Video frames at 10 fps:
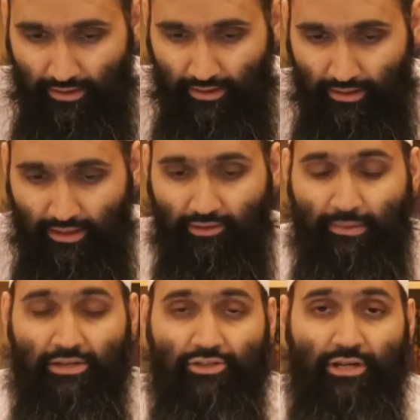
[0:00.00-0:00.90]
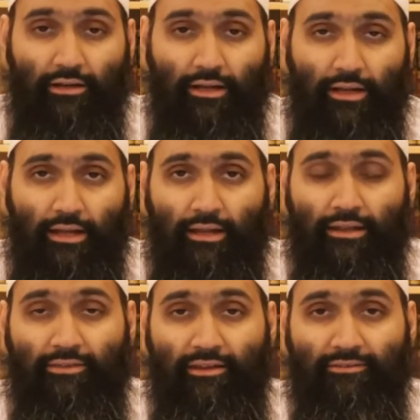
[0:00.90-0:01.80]
He has mentioned
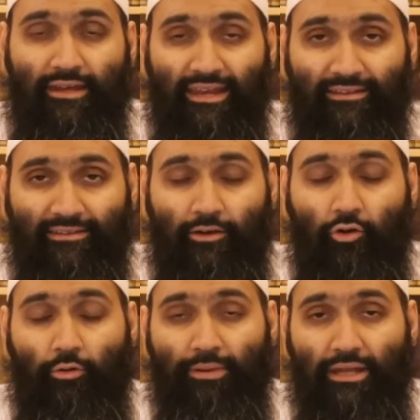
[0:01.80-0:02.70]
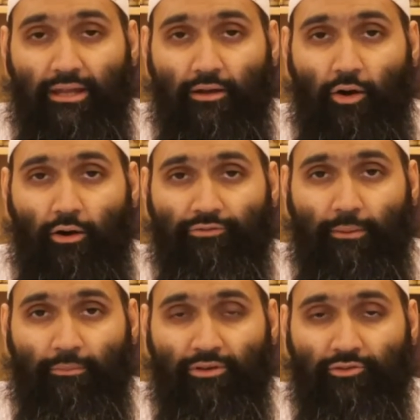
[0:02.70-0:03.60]
that this is an opinion of
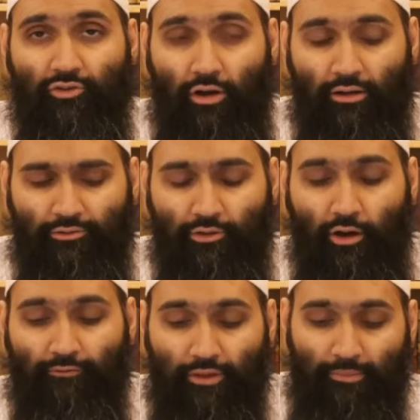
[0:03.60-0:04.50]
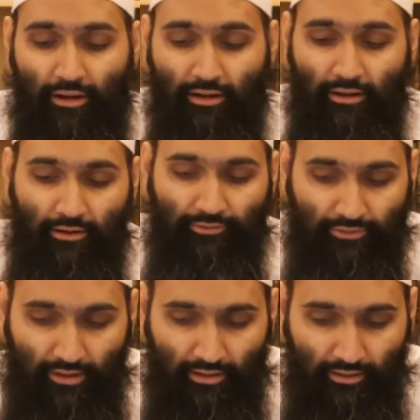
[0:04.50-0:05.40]
some of the scholars of the
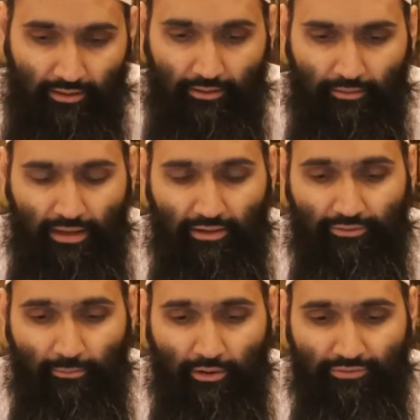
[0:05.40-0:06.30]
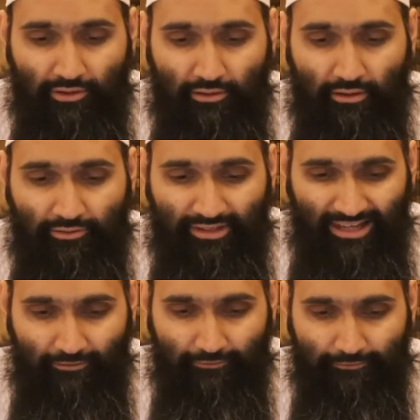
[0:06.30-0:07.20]
past and some of the
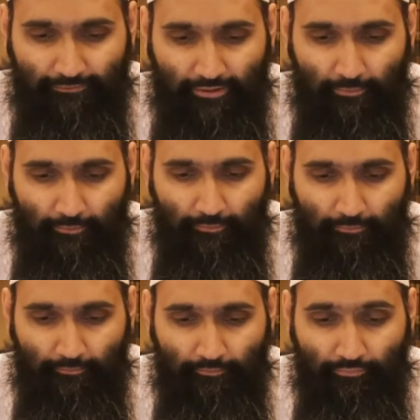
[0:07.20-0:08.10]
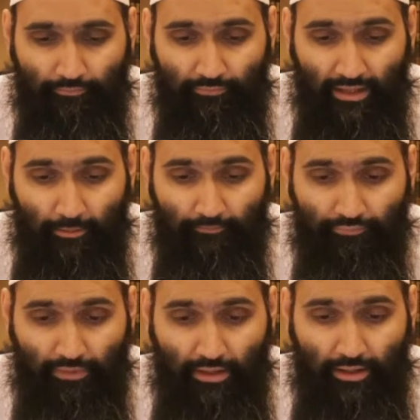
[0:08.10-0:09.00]
Salaf. Now,
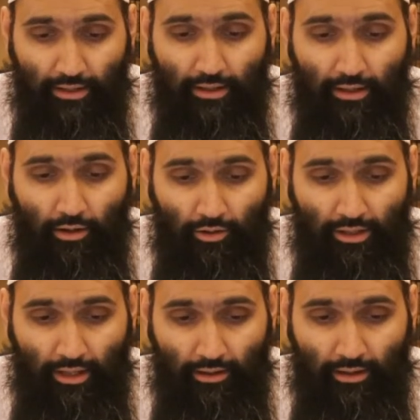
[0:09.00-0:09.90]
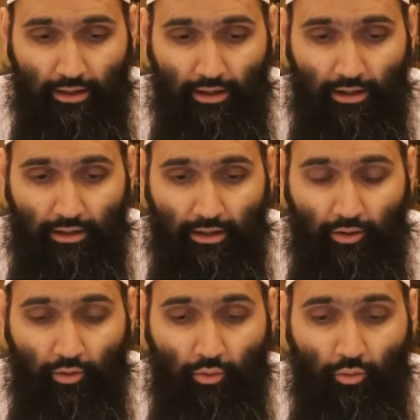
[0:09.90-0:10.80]
okay,
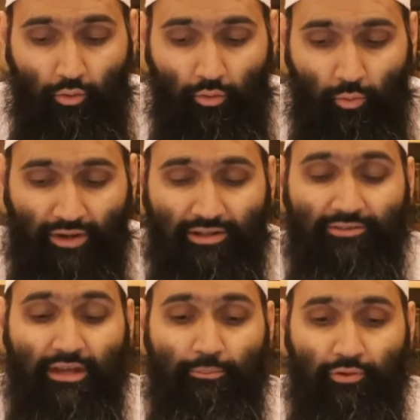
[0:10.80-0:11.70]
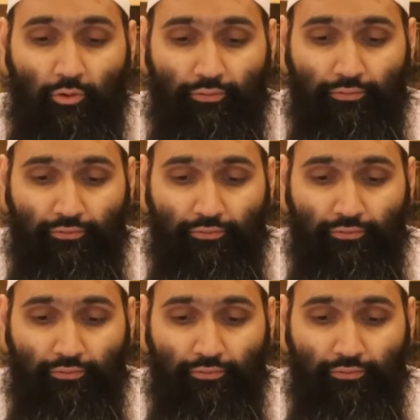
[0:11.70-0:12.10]
what is their proof?